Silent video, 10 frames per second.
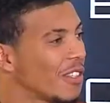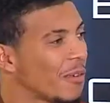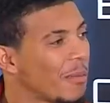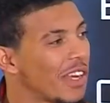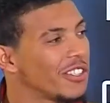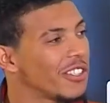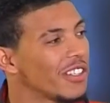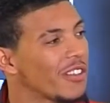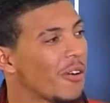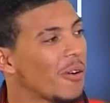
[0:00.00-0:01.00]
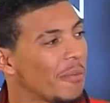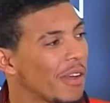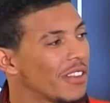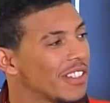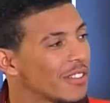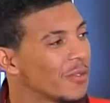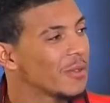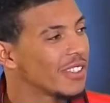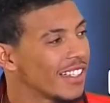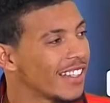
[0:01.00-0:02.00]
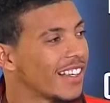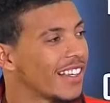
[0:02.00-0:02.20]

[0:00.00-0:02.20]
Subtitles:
how passionate you are about these schools, eh?